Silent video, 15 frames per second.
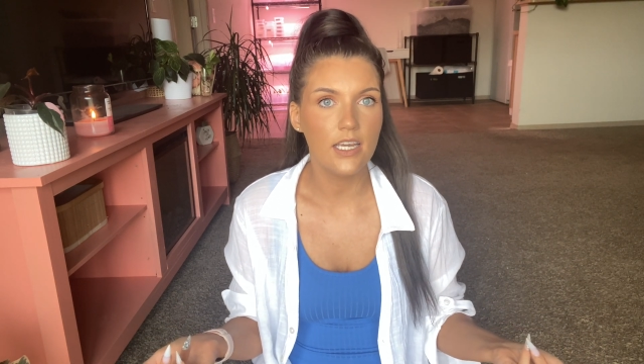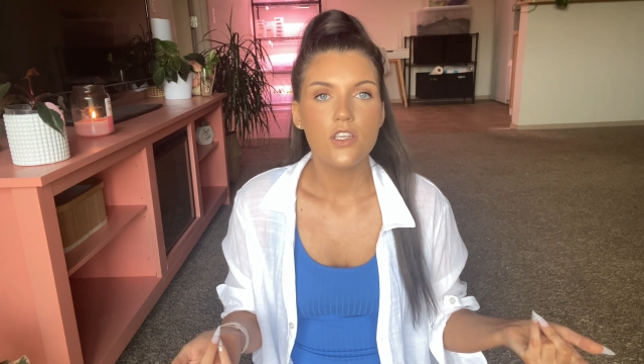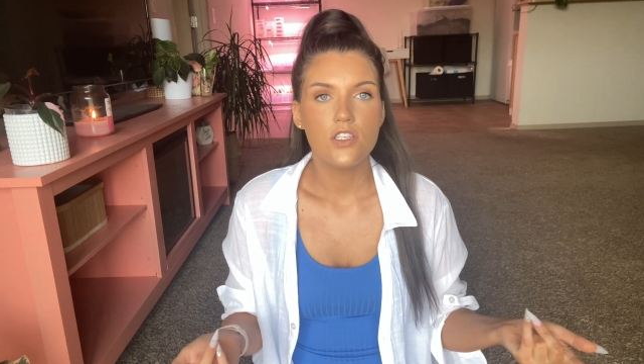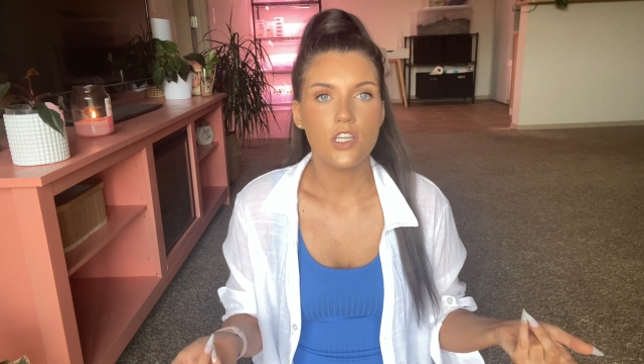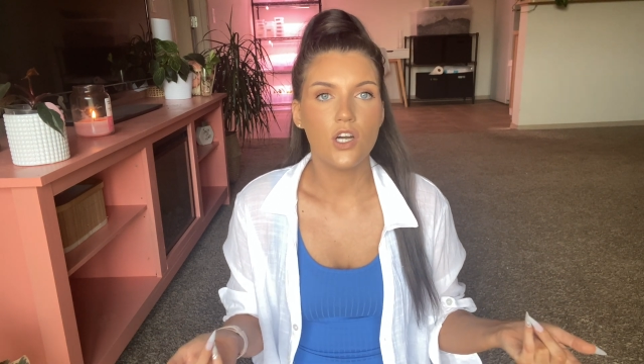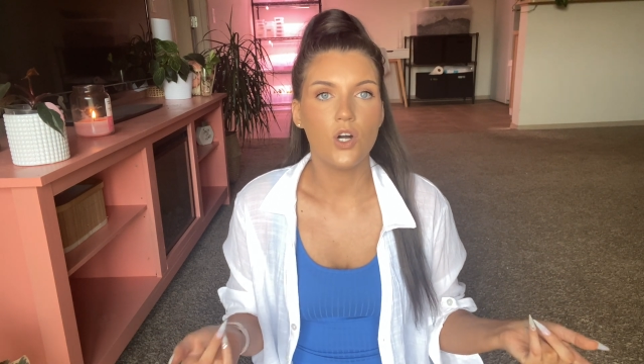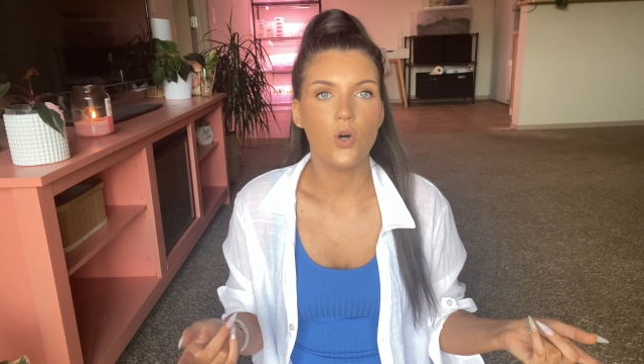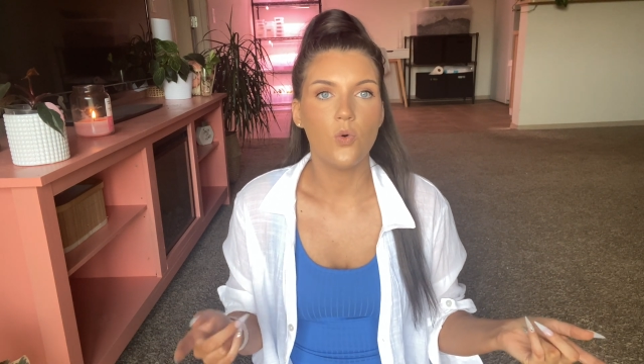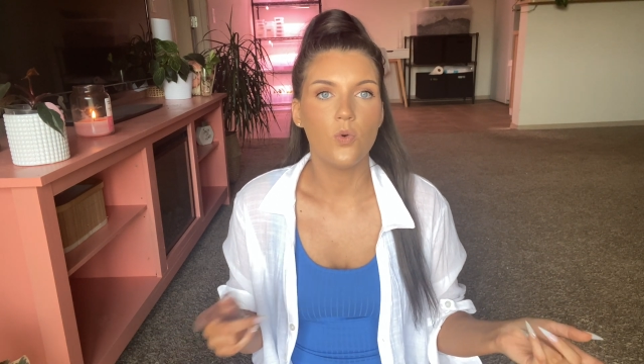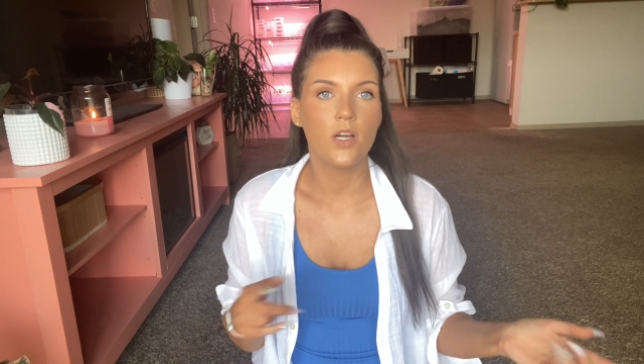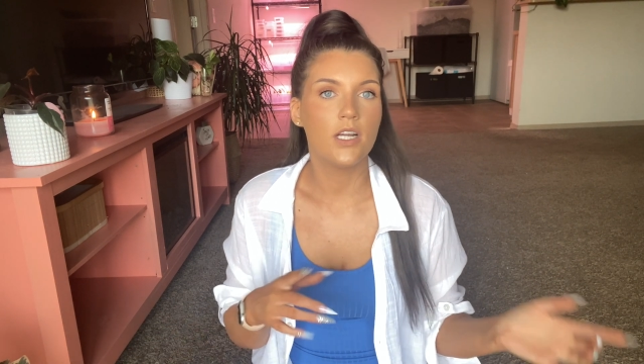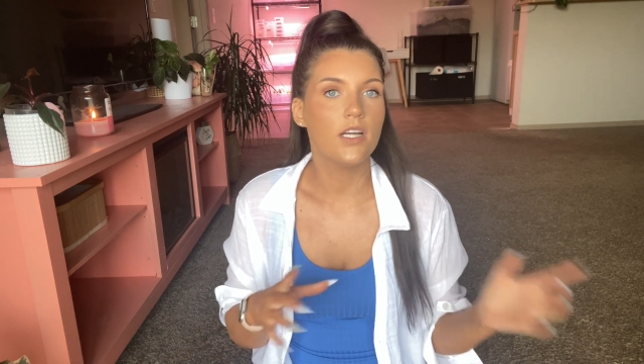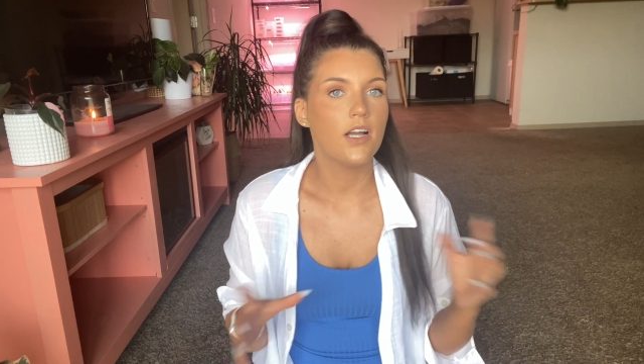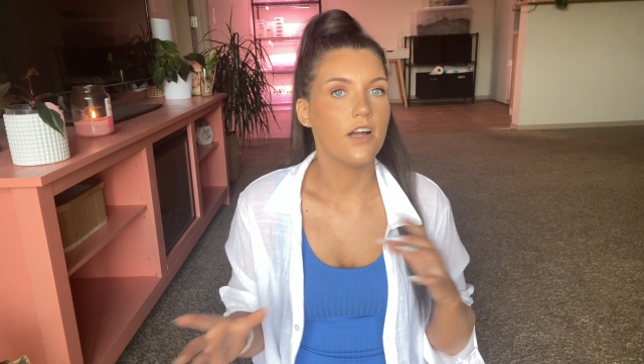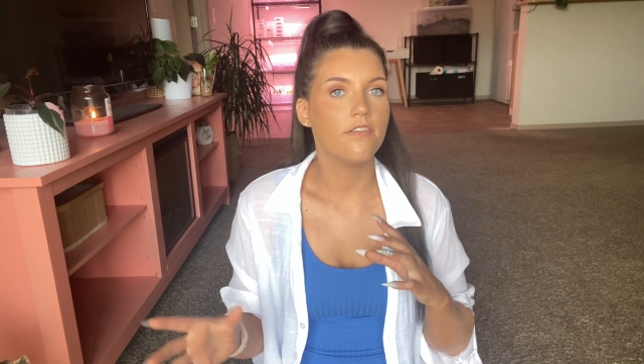So we're
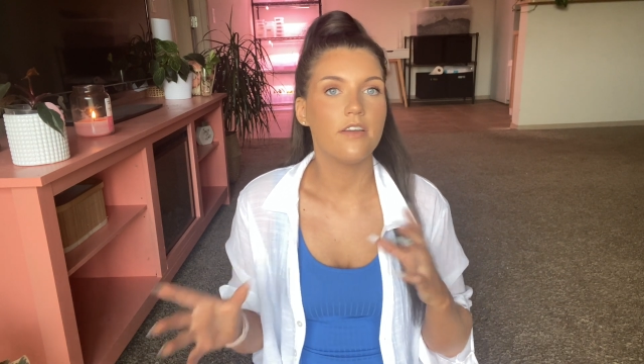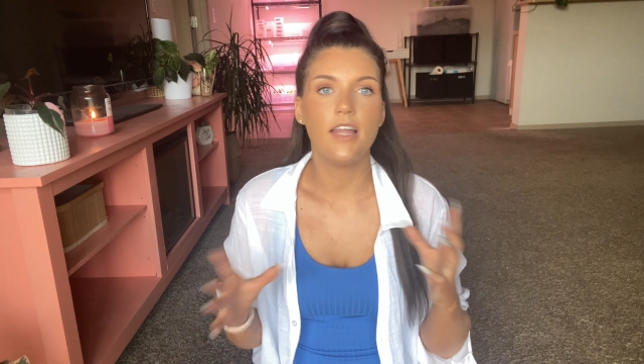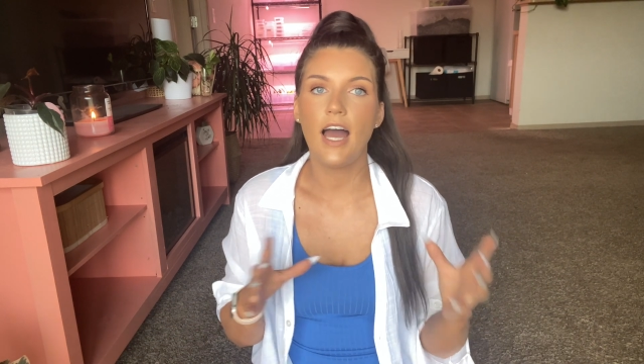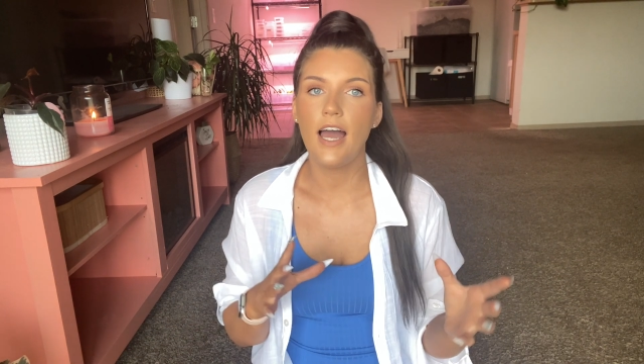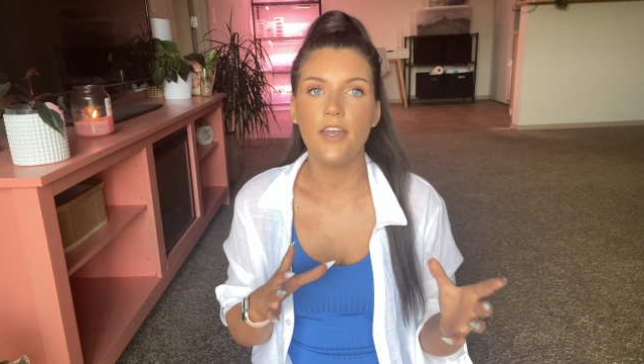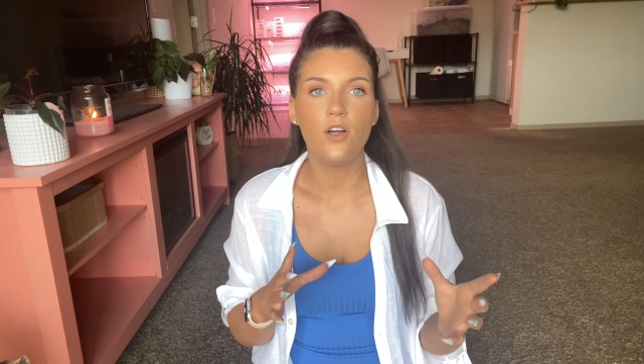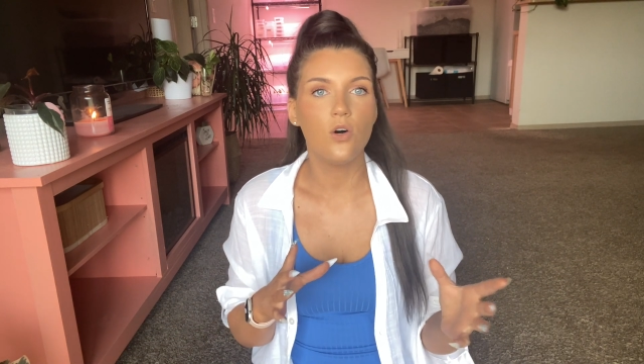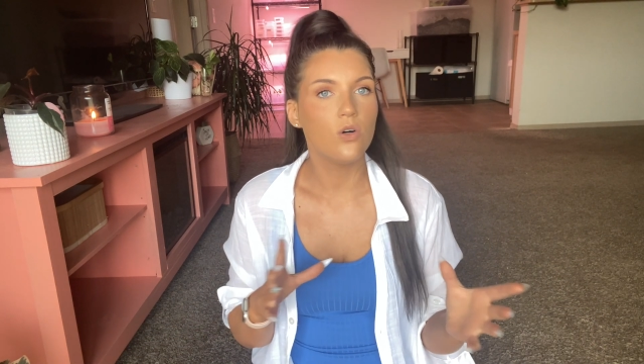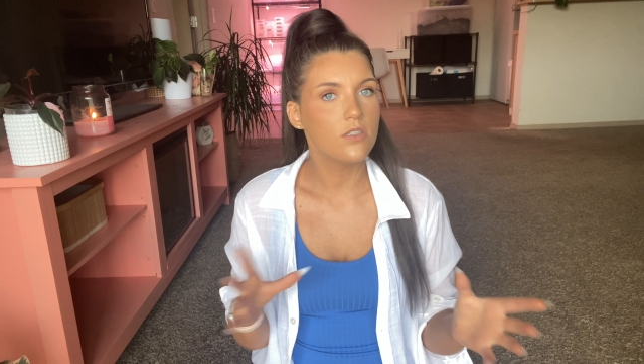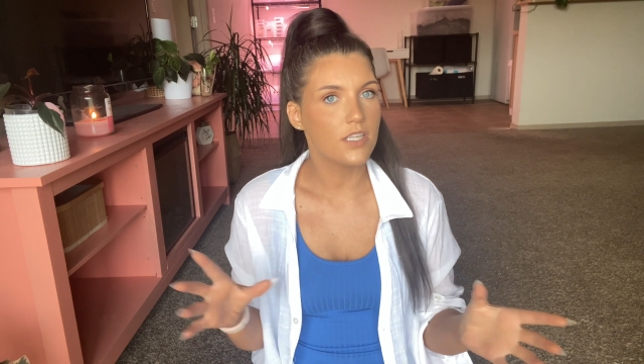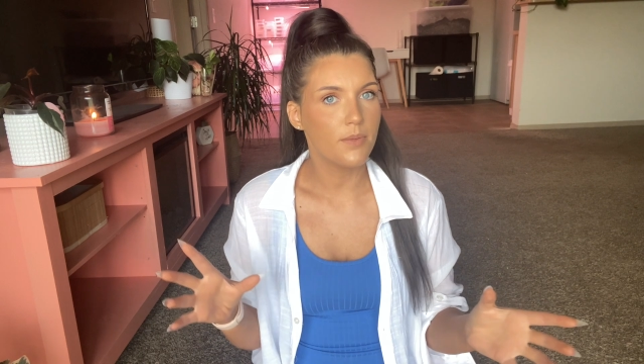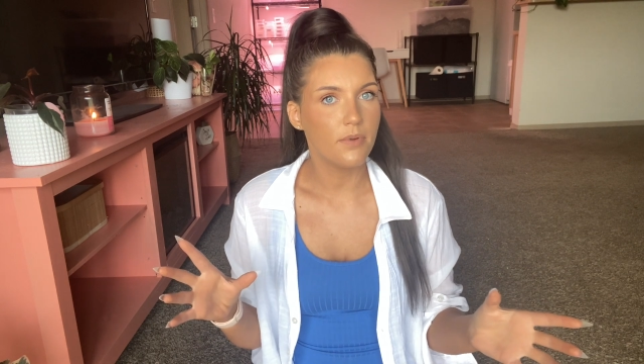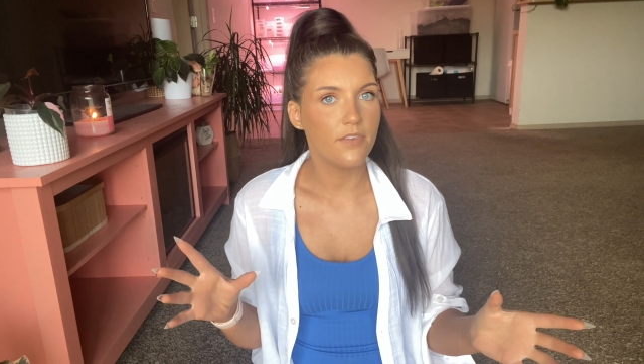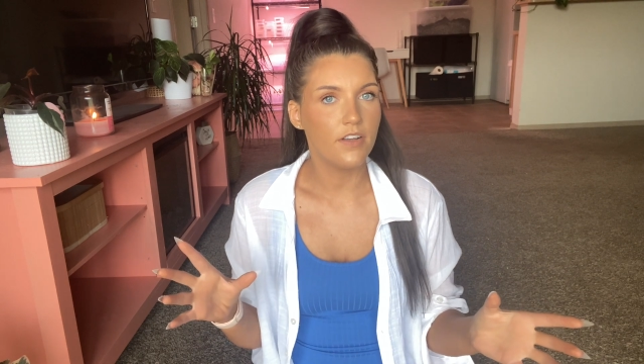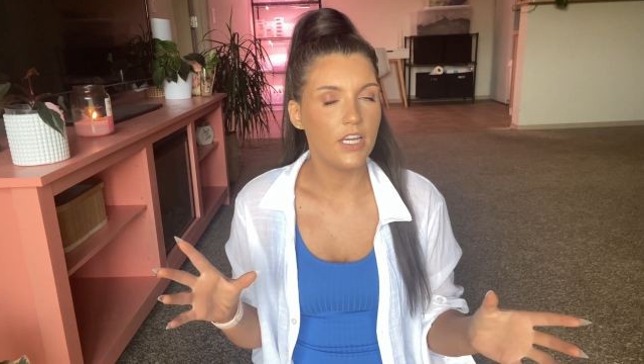gonna cover that in a whole
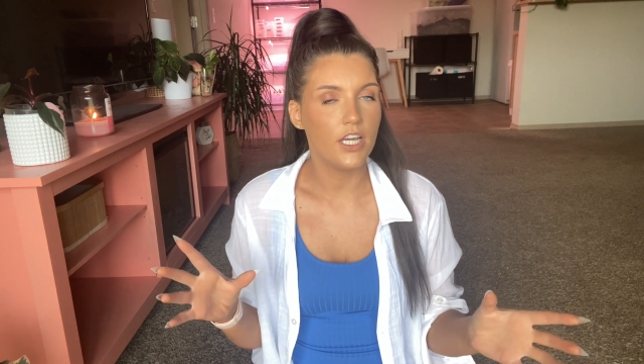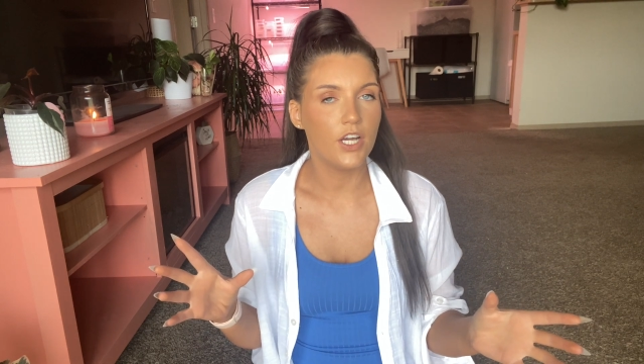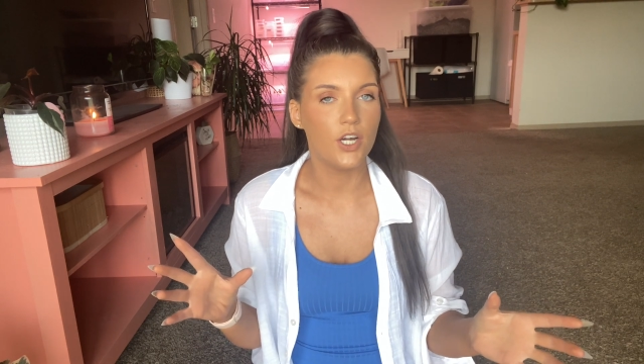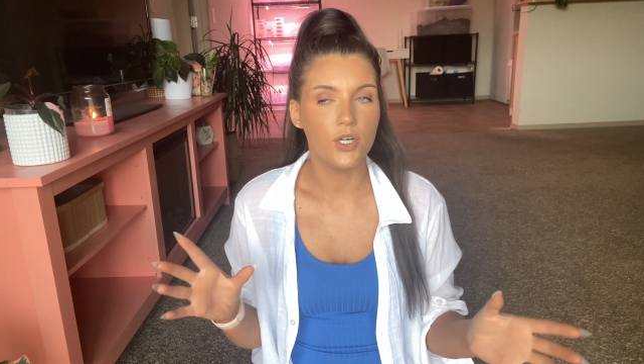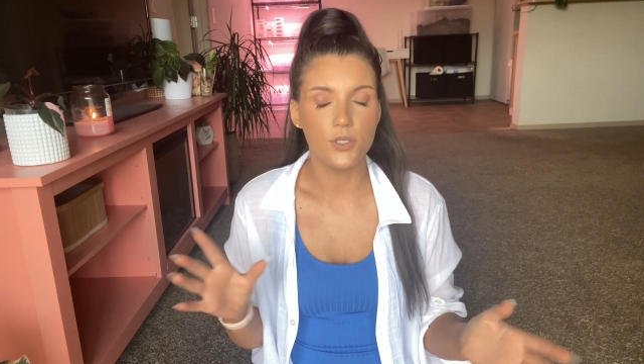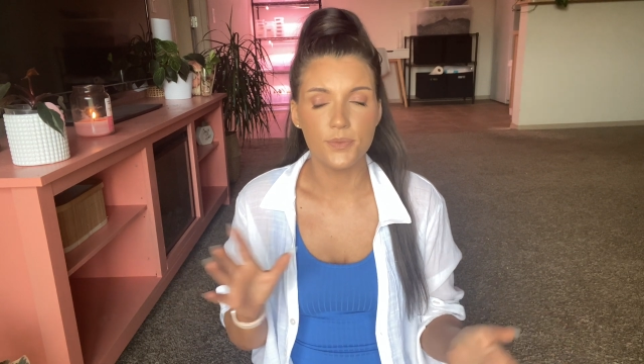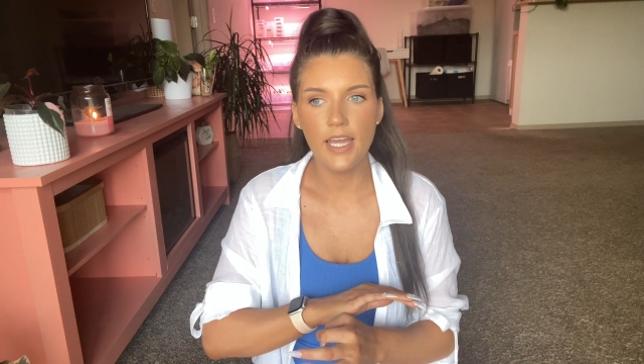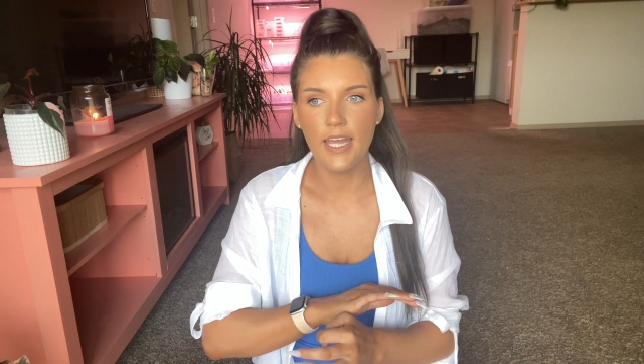separate video,